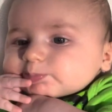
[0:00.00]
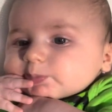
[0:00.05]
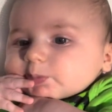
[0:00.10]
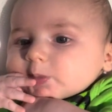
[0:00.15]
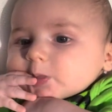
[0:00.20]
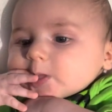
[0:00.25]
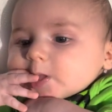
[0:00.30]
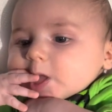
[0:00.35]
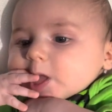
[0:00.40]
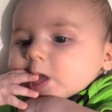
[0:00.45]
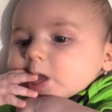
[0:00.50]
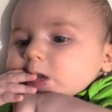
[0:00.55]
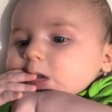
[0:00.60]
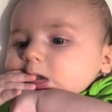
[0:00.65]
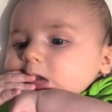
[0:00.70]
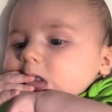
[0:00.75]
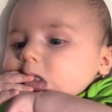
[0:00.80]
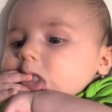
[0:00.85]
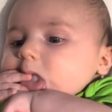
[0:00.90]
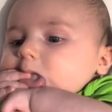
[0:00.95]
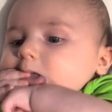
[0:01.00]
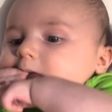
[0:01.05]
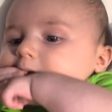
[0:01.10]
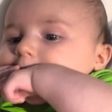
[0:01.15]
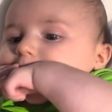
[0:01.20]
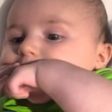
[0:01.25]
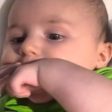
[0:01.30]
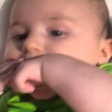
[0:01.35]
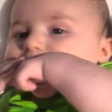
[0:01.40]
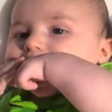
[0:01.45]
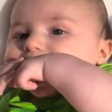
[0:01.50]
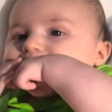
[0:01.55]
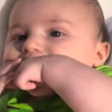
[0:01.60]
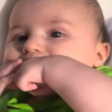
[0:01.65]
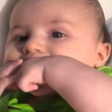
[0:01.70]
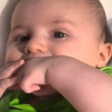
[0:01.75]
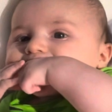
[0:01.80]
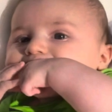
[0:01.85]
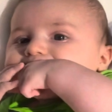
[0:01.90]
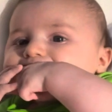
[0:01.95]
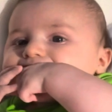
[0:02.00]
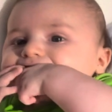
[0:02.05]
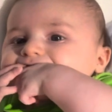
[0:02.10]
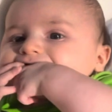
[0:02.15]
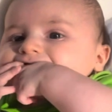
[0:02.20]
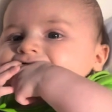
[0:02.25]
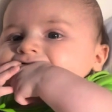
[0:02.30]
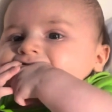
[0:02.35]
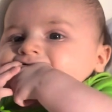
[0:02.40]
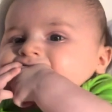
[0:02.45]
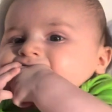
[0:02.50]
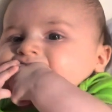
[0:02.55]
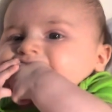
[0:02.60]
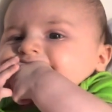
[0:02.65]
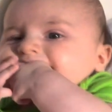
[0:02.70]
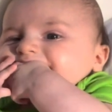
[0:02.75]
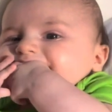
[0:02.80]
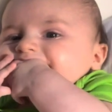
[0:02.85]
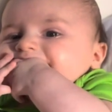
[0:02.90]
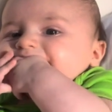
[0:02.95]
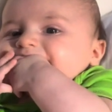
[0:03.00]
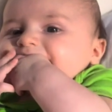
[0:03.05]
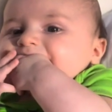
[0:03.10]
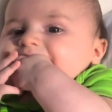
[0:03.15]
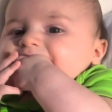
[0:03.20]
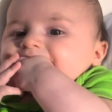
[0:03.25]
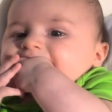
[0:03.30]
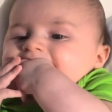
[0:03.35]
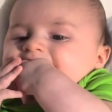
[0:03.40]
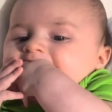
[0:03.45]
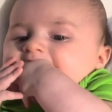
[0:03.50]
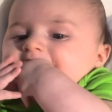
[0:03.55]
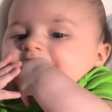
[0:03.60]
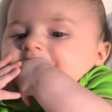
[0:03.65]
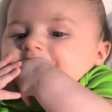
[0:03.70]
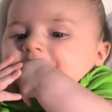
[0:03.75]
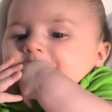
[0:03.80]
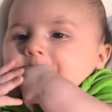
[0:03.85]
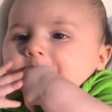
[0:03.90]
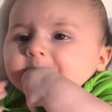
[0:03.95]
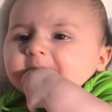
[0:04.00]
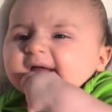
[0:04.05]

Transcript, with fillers: which I might need to scoop Philip up a little bit to get him positioned a